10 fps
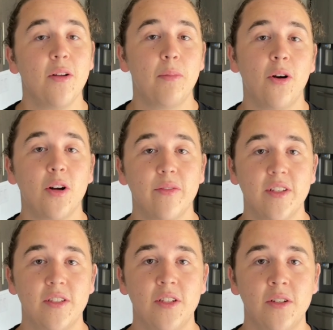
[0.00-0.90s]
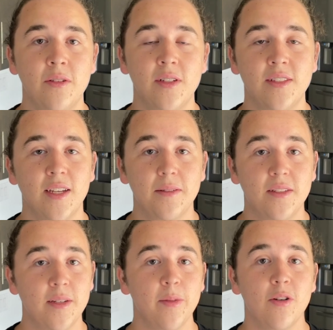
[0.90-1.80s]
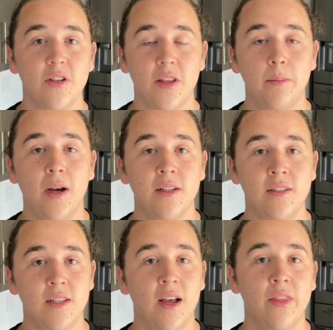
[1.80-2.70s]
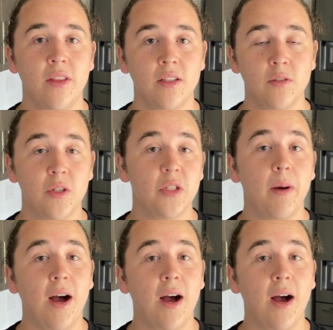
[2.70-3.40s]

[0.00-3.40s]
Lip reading: perk of this too is that, similar to the buttons on the SwitchBot